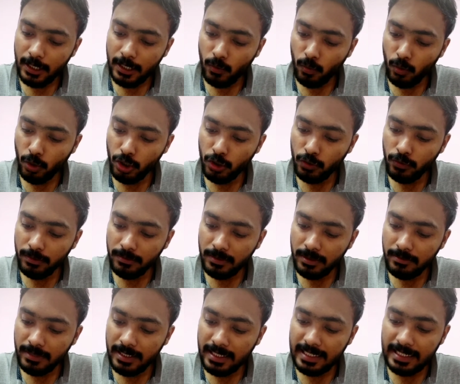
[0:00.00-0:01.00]
Now what do we
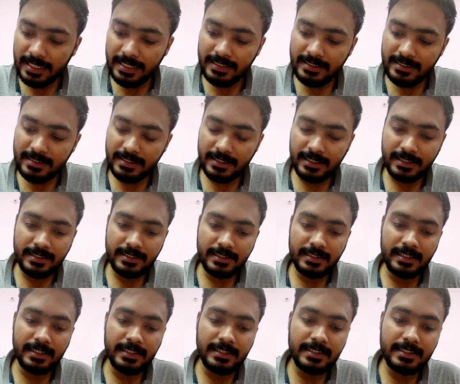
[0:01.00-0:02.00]
mean by linear
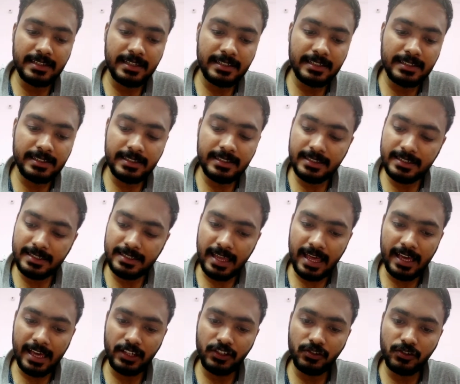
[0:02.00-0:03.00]
size? Linear size
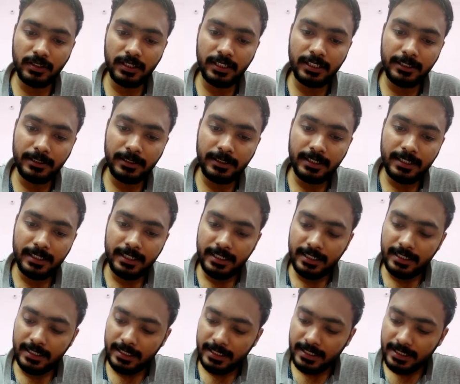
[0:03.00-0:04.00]
is actually
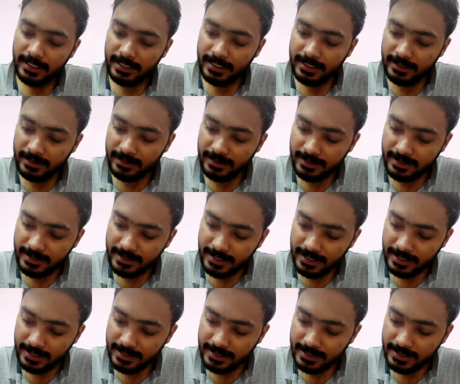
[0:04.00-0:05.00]
this
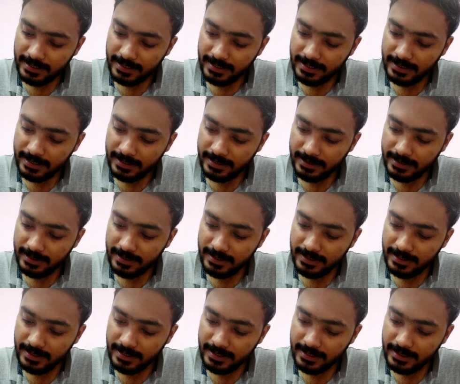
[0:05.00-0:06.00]
size.
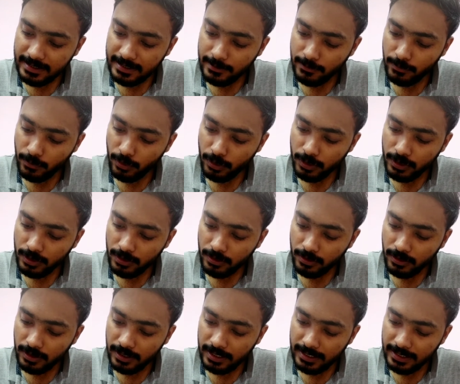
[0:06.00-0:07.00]
This is what
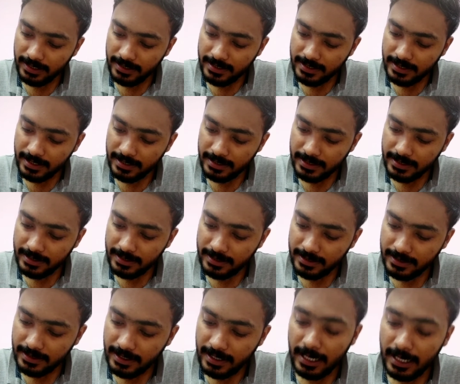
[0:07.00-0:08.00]
your linear size.
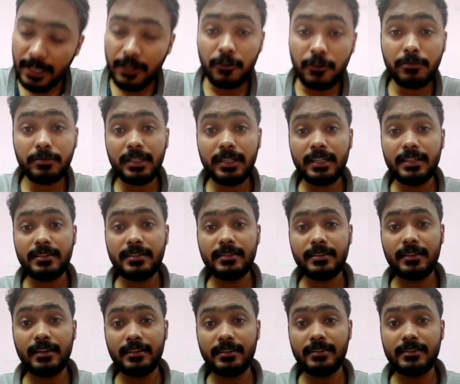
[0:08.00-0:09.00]
I hope that
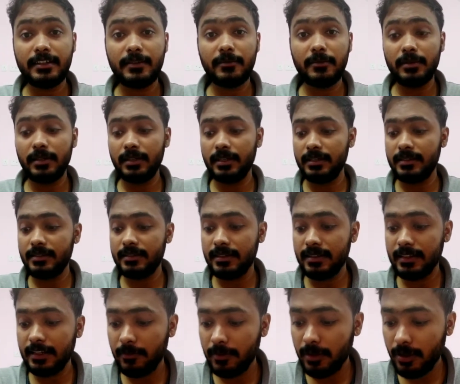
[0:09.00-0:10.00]
is understandable. Linear
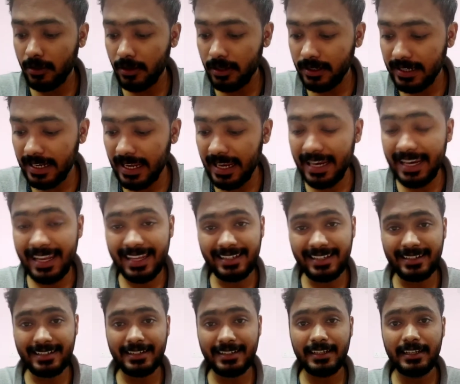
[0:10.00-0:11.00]
size, let me call it
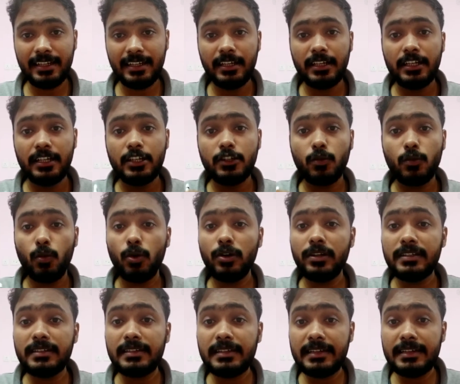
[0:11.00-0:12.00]
LS. So
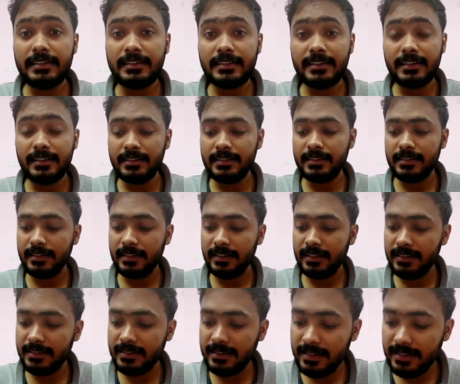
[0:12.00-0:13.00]
what is linear size?
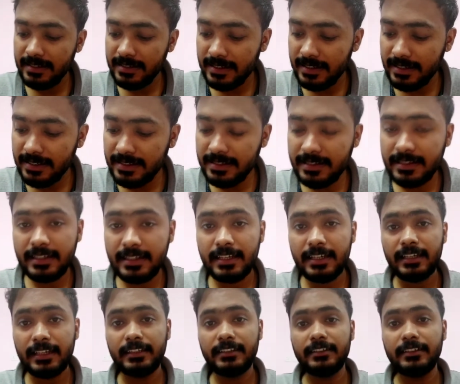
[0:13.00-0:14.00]
Linear size is
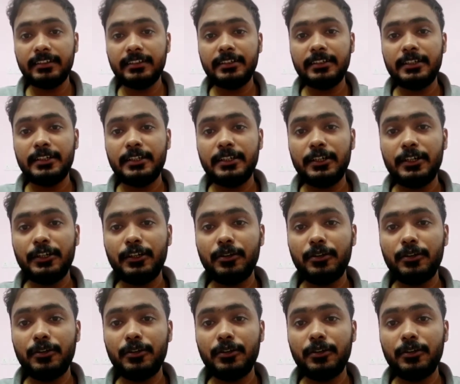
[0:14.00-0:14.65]
the